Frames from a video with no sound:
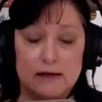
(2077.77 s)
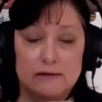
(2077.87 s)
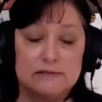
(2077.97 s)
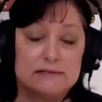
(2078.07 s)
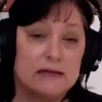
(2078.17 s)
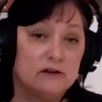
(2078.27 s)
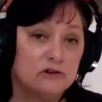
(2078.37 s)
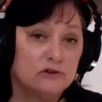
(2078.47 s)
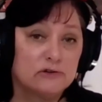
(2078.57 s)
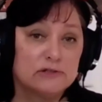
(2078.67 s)

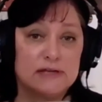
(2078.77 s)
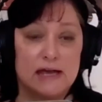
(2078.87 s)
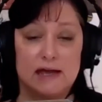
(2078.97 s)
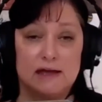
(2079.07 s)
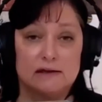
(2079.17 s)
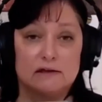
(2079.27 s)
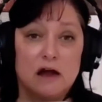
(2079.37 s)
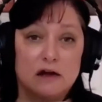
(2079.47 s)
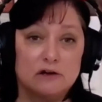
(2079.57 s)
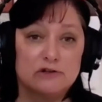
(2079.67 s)
senators and
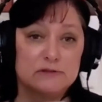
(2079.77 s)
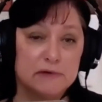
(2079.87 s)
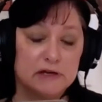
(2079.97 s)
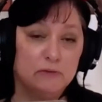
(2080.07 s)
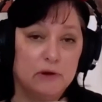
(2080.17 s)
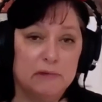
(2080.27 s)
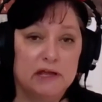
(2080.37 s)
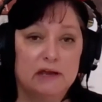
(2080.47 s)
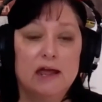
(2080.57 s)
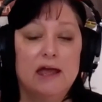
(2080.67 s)
congressmen and
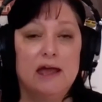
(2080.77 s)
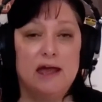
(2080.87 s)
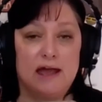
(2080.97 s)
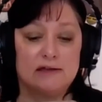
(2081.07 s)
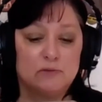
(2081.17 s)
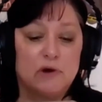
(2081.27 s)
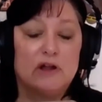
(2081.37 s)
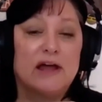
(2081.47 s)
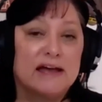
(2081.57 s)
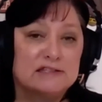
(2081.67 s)
women, as
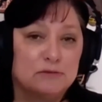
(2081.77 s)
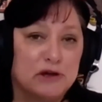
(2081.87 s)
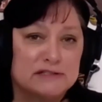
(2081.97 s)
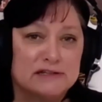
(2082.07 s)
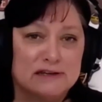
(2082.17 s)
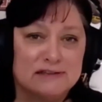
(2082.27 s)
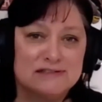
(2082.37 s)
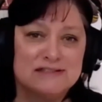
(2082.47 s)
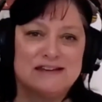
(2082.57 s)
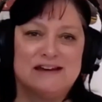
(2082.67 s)
well as the president.
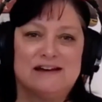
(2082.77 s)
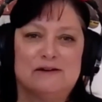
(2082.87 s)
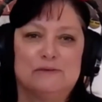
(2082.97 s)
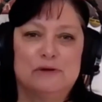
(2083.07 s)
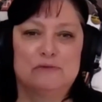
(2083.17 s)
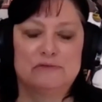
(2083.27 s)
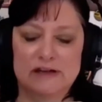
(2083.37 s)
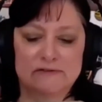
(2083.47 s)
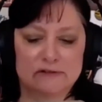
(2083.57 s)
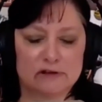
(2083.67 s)
We
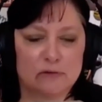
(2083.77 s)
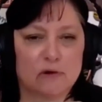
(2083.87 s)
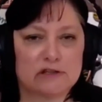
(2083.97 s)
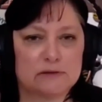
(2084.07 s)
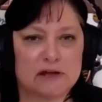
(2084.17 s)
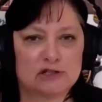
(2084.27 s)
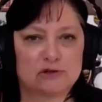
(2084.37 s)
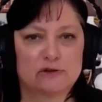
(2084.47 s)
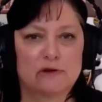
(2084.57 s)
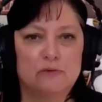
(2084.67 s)
definitely want to make
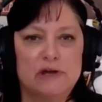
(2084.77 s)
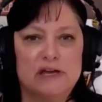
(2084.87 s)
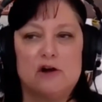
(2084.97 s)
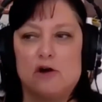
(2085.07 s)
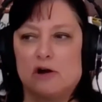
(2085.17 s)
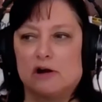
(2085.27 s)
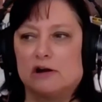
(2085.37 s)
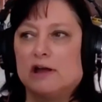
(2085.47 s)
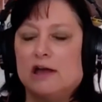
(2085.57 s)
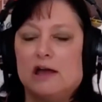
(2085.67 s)
sure that we are
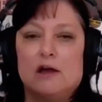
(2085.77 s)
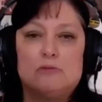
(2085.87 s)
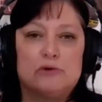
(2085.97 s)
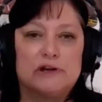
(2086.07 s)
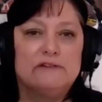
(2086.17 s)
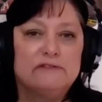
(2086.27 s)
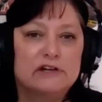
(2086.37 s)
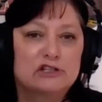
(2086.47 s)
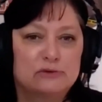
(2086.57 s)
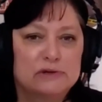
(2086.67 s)
bringing
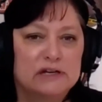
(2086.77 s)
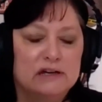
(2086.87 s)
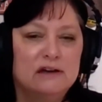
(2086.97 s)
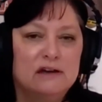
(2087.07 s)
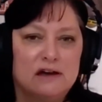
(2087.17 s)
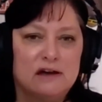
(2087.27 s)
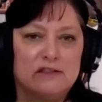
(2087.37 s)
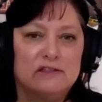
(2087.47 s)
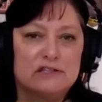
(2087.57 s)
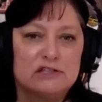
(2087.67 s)
victory
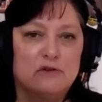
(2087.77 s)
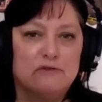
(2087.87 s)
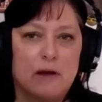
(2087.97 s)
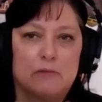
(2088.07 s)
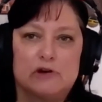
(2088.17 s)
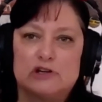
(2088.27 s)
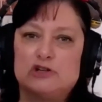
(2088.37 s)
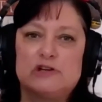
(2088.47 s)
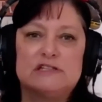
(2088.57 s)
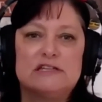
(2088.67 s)
this November. As
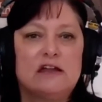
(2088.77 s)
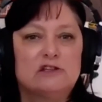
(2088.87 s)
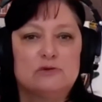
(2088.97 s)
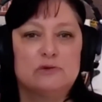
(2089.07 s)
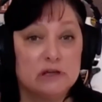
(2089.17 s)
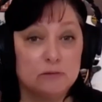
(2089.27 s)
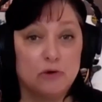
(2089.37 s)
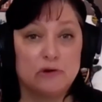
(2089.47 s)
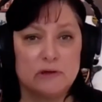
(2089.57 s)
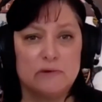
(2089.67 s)
you can tell, it's really
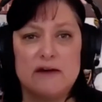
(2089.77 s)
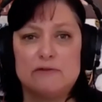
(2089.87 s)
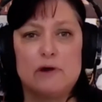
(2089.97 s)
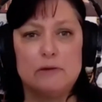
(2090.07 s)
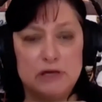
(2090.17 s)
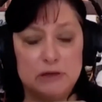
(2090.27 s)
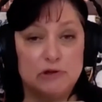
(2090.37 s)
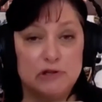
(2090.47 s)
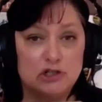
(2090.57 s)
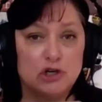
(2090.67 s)
important that we have the right
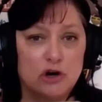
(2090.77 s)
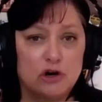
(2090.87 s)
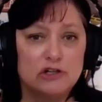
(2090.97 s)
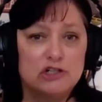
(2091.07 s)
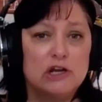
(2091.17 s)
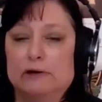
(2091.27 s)
people in charge.